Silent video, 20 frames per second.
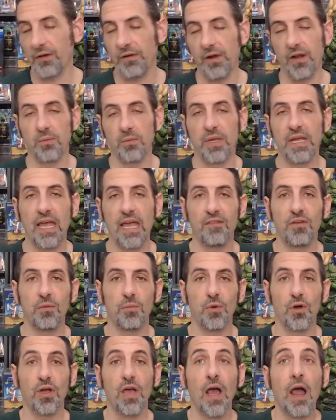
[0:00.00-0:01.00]
around a big, heavy
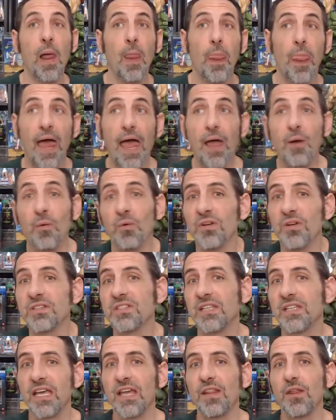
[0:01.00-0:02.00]
book. I will
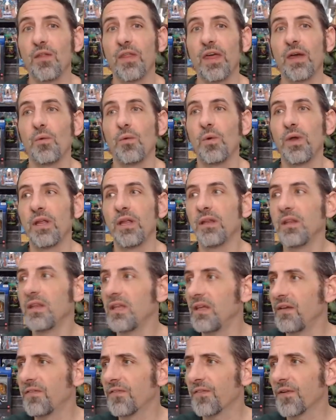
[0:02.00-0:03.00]
say, though, that when
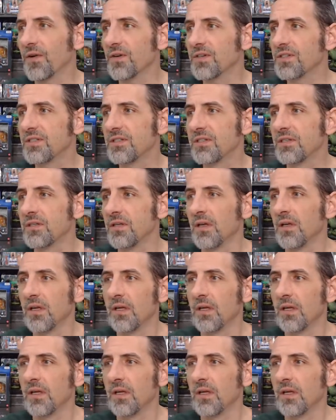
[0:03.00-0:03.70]
the first